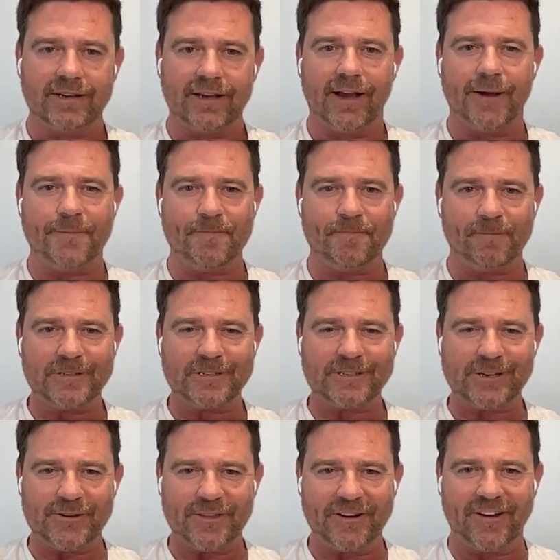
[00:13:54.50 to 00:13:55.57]
Um,
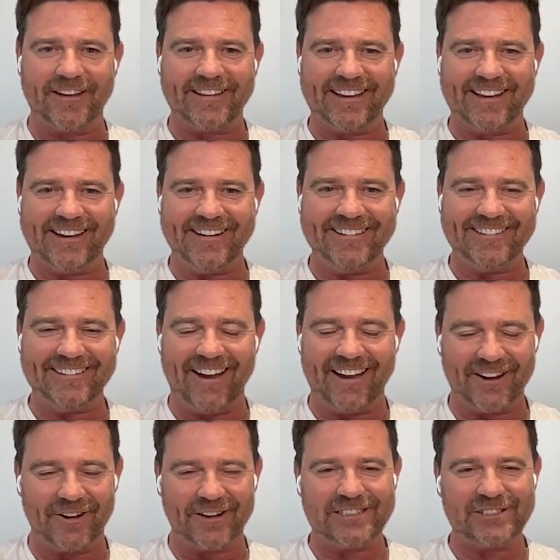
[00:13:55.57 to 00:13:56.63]
so then I uh, I
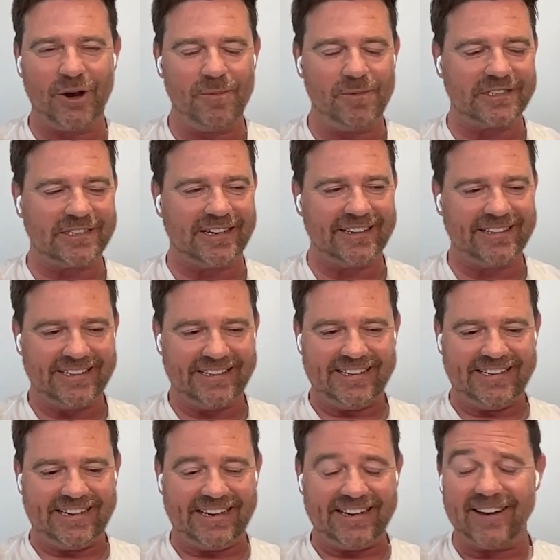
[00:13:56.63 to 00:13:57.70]
got a job as a
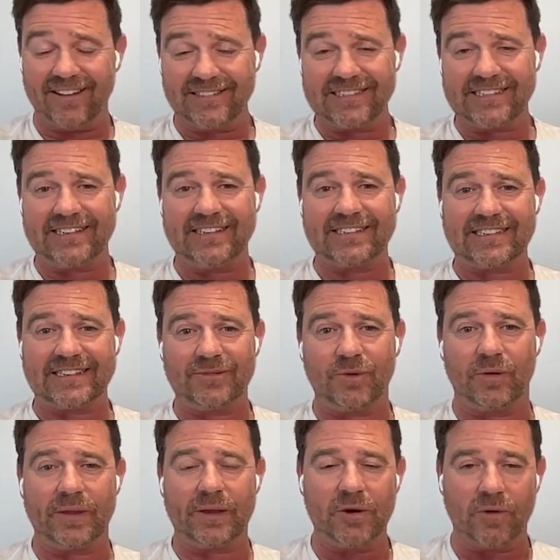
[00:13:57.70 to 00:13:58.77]
in London as a,
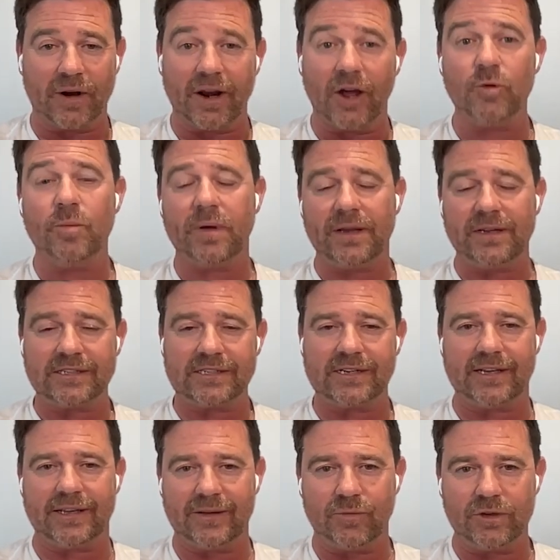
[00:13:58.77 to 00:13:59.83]
what we call an
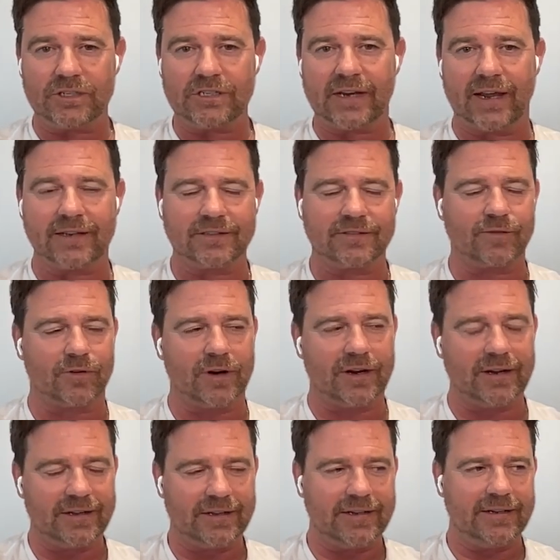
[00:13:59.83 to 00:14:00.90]
OPC, which stands for
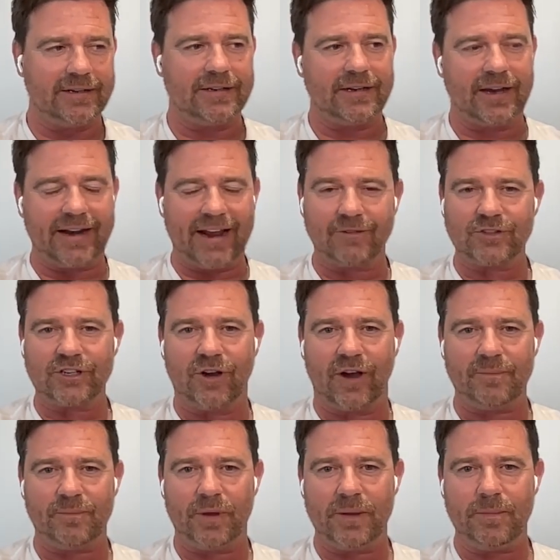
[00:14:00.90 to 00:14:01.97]
a, an
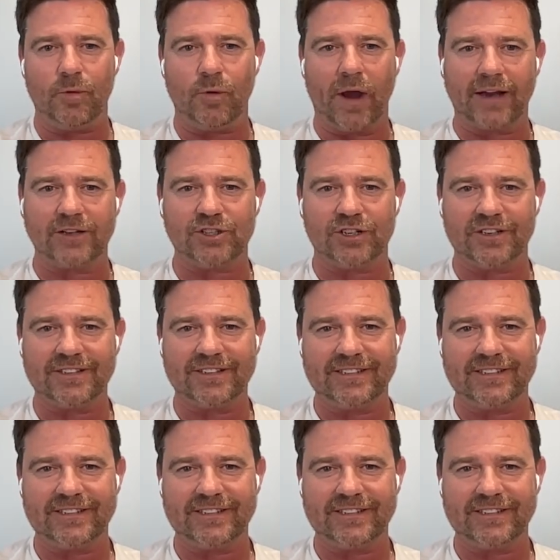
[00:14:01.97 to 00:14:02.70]
outside people cashier.